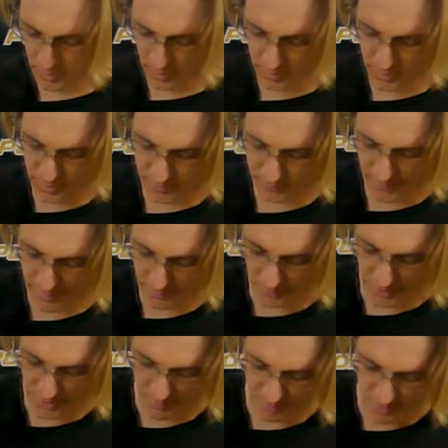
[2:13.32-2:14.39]
or this frame
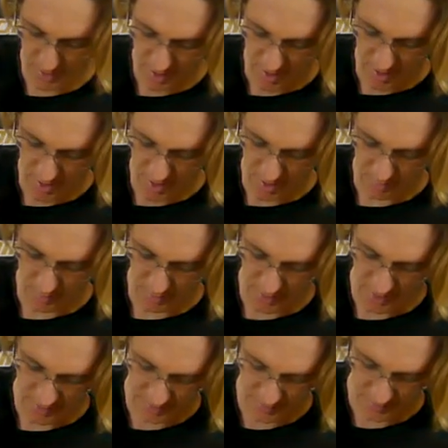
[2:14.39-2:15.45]
clamp in
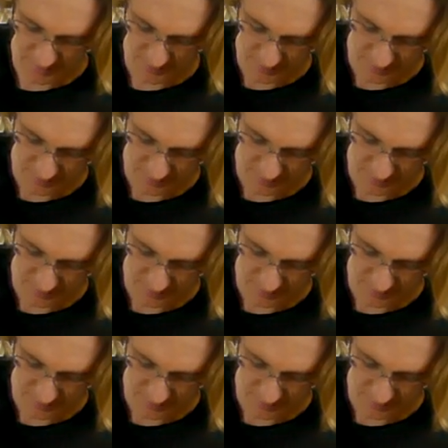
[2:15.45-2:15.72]
place.